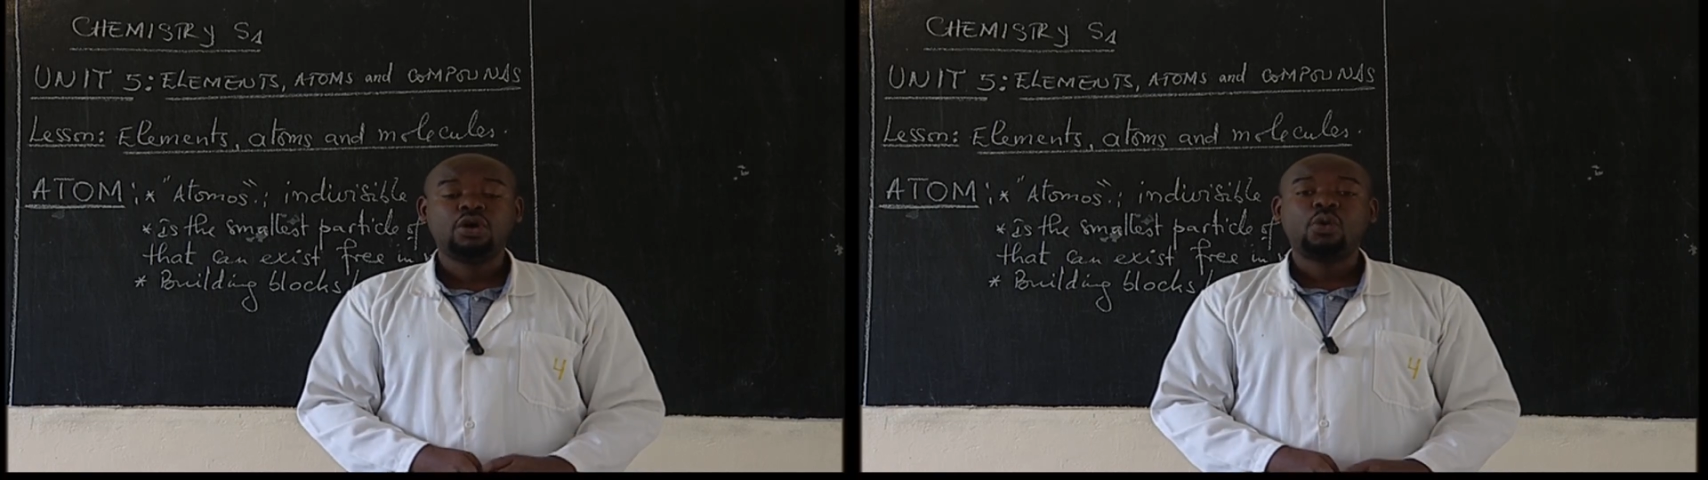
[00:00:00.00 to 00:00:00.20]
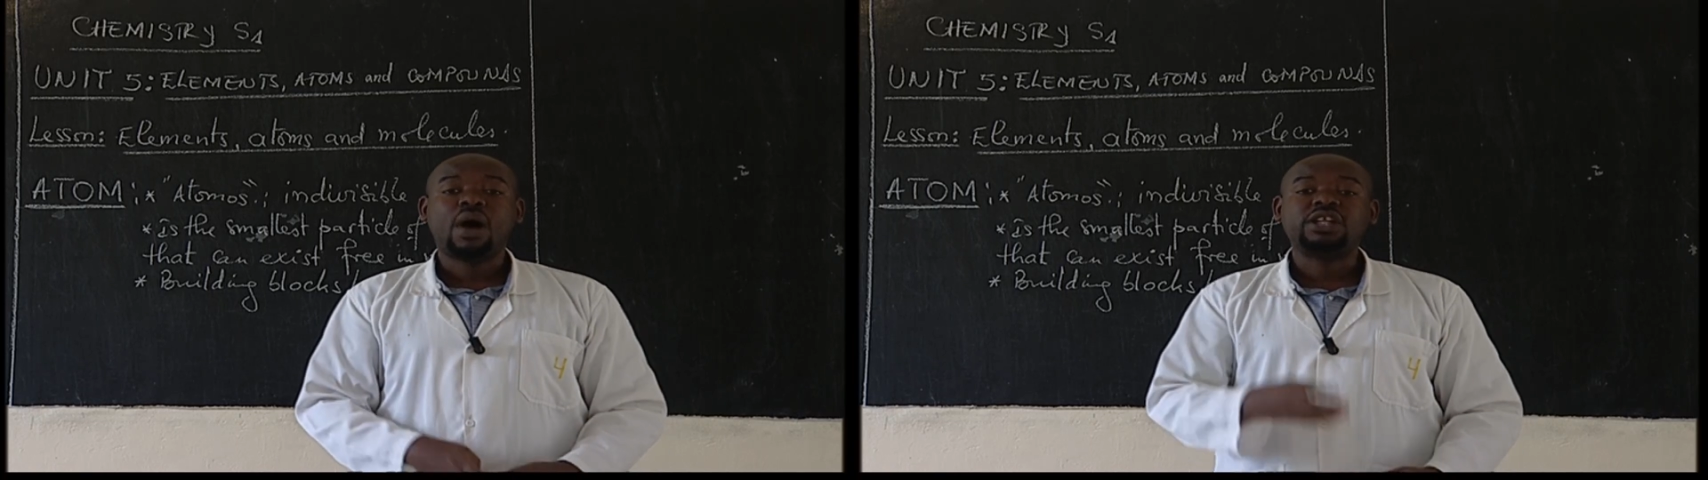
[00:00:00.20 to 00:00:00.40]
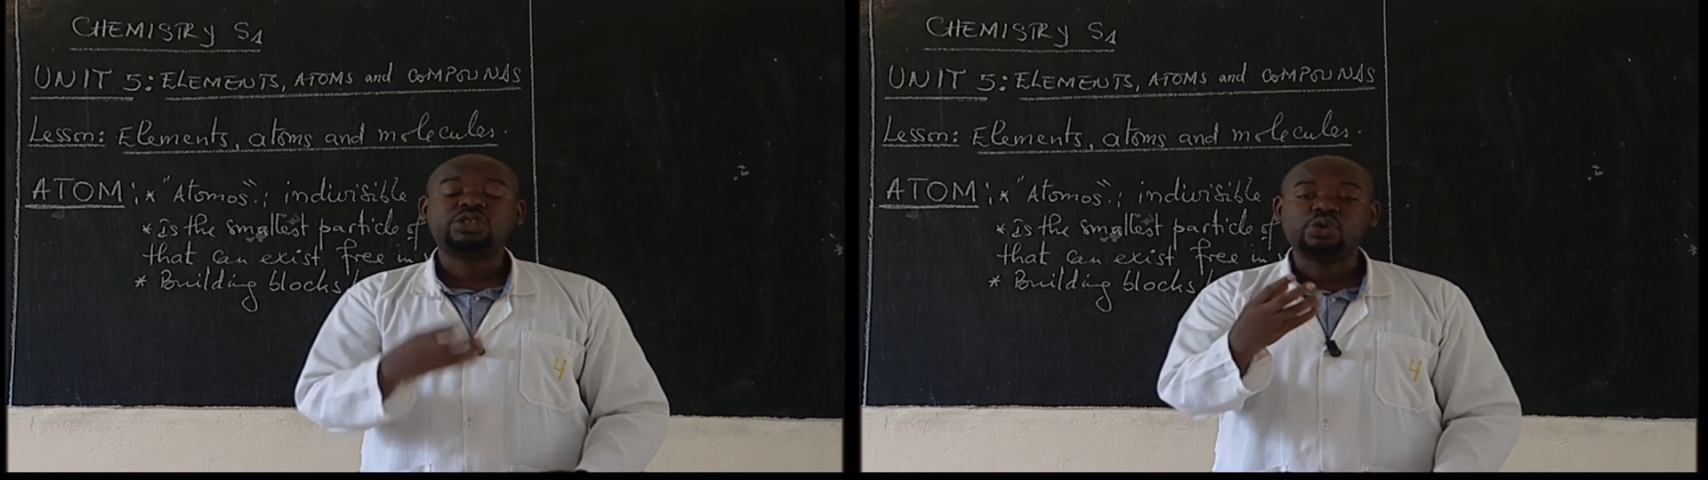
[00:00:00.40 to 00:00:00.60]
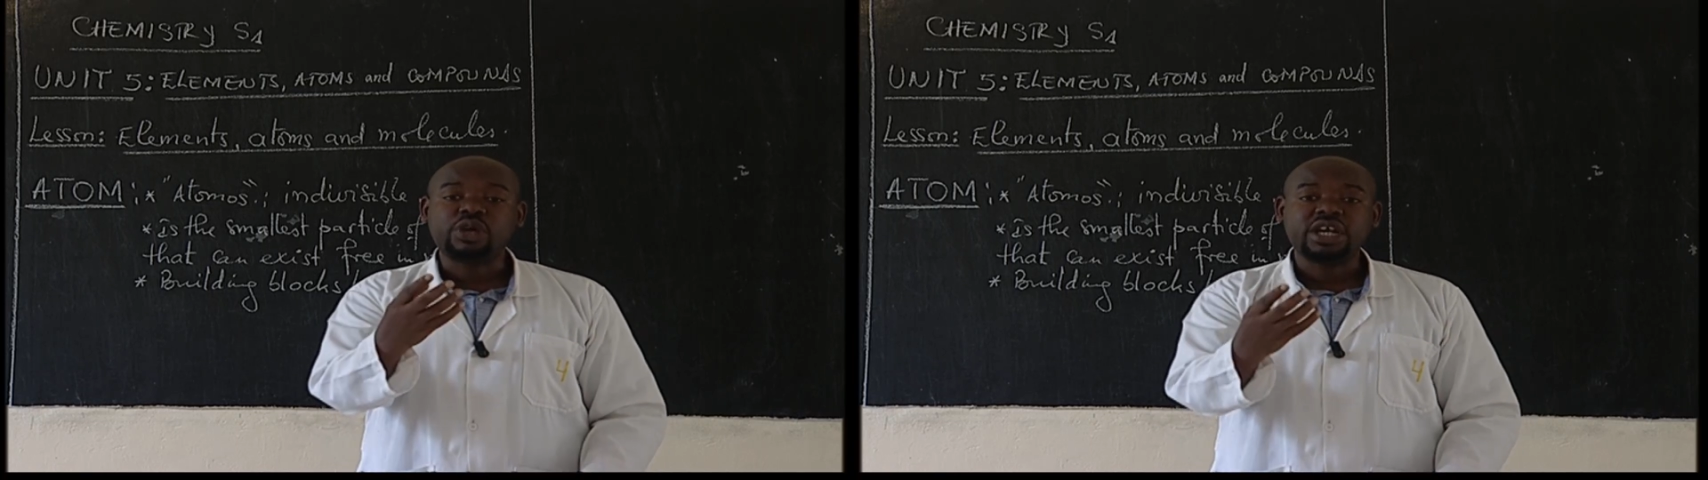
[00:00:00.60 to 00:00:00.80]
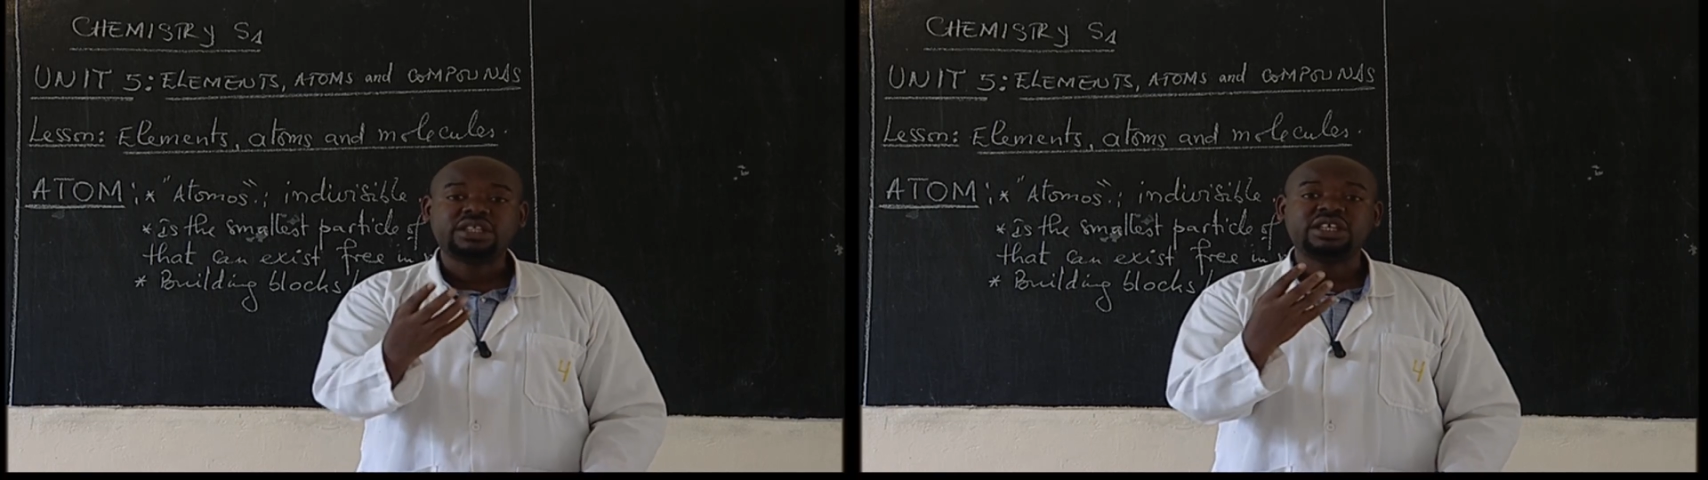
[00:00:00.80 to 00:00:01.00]
what you
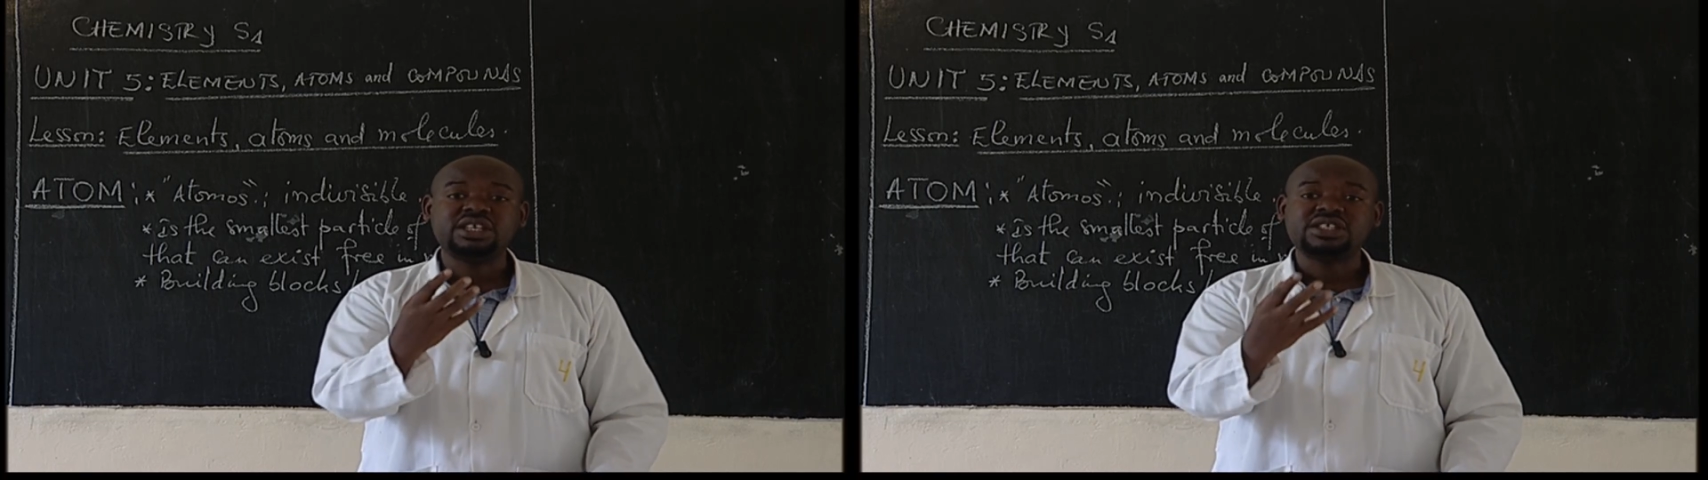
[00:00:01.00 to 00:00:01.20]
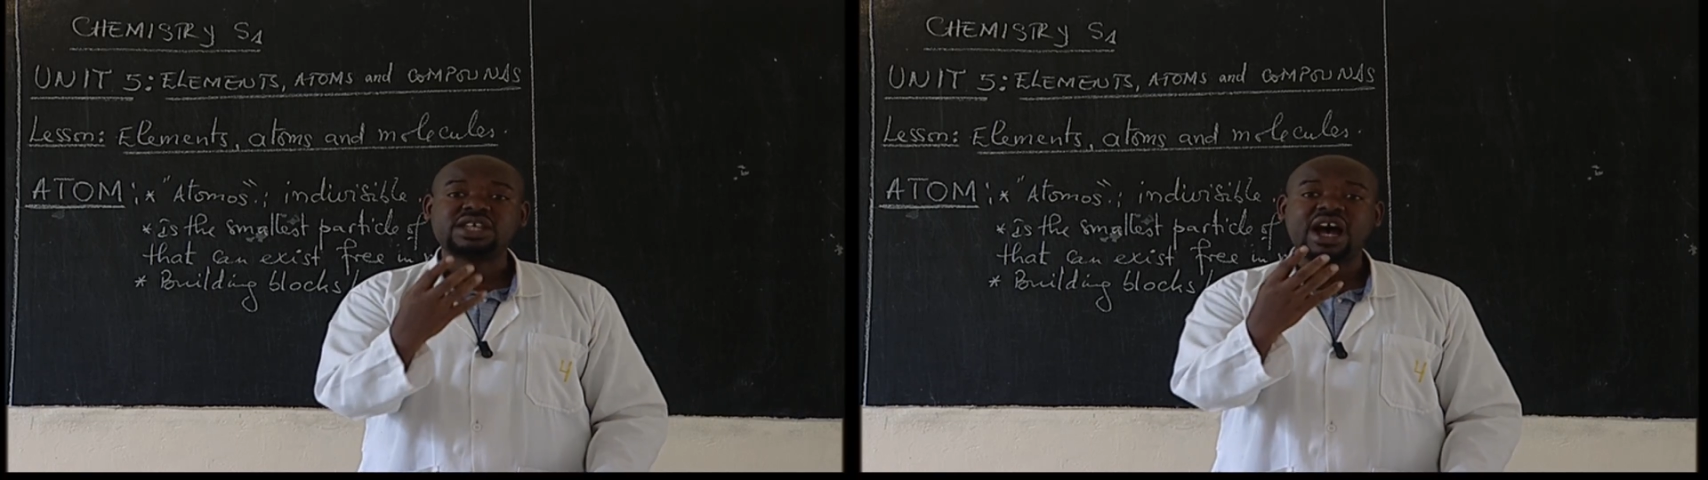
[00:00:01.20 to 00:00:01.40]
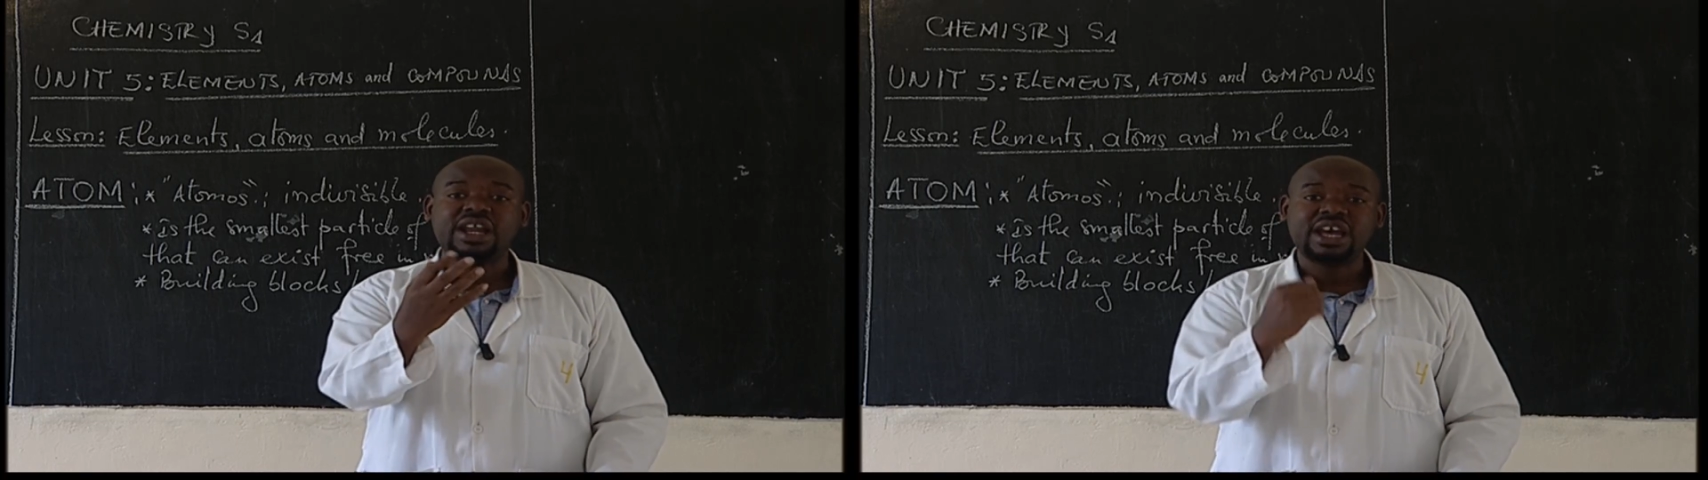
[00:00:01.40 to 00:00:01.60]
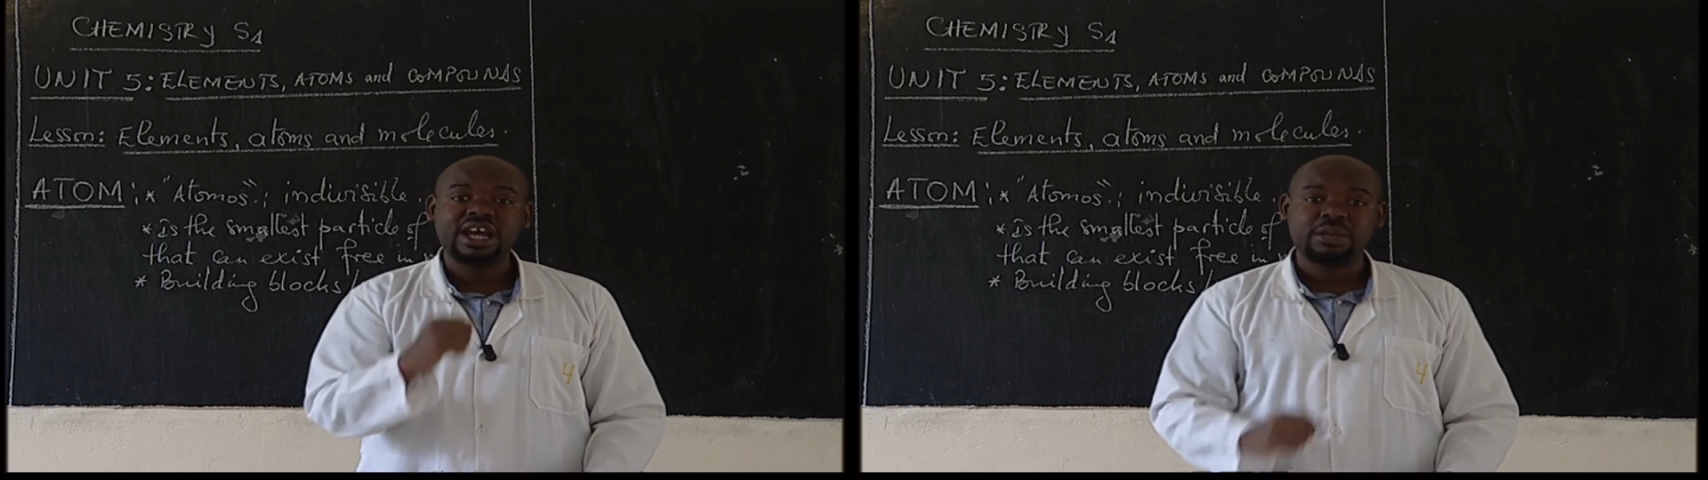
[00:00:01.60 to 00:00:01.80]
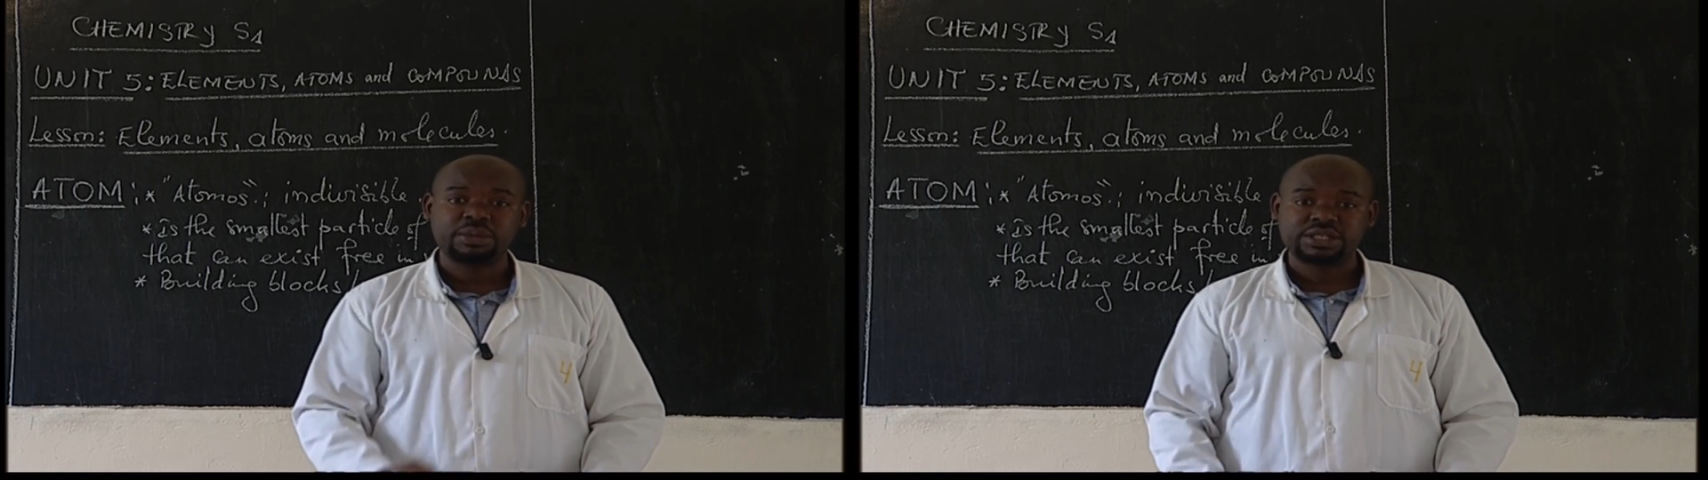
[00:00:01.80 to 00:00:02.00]
get is an
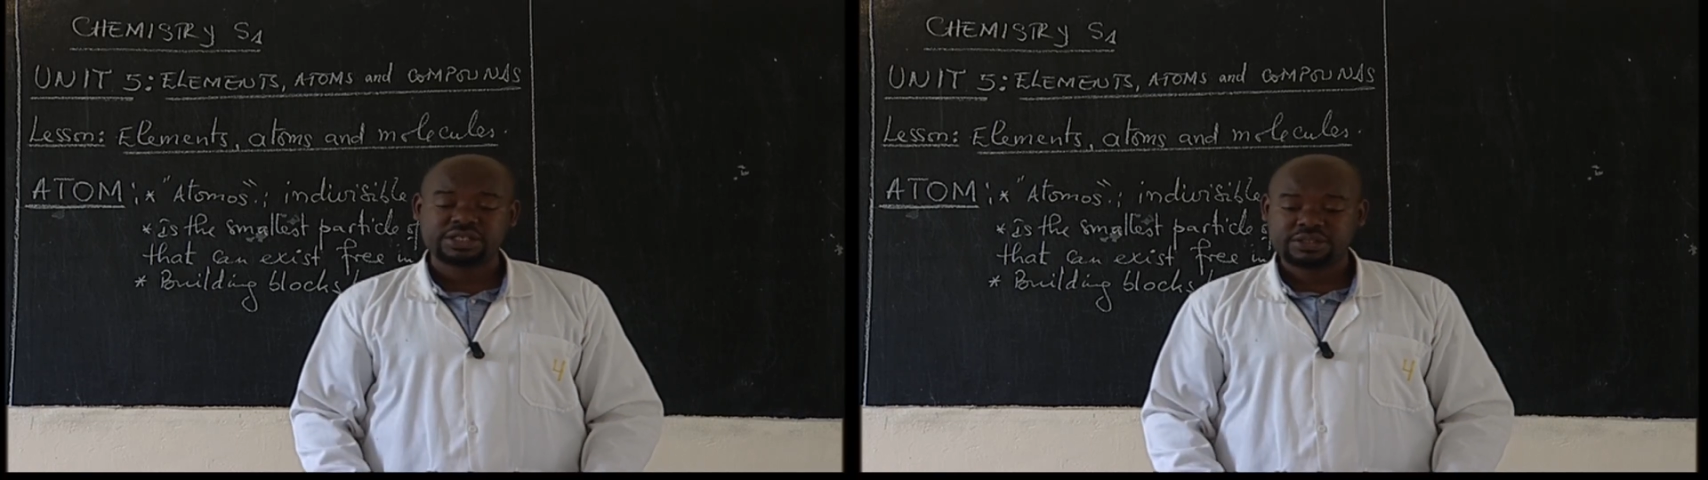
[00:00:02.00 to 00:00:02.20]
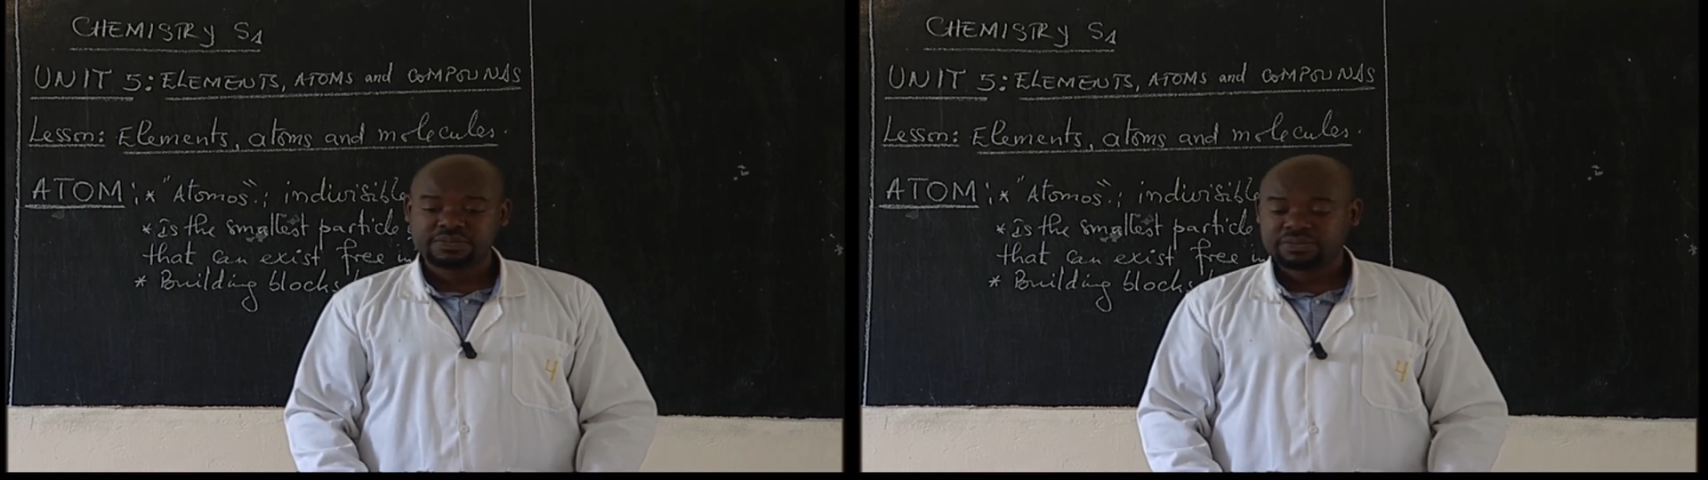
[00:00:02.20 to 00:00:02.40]
element.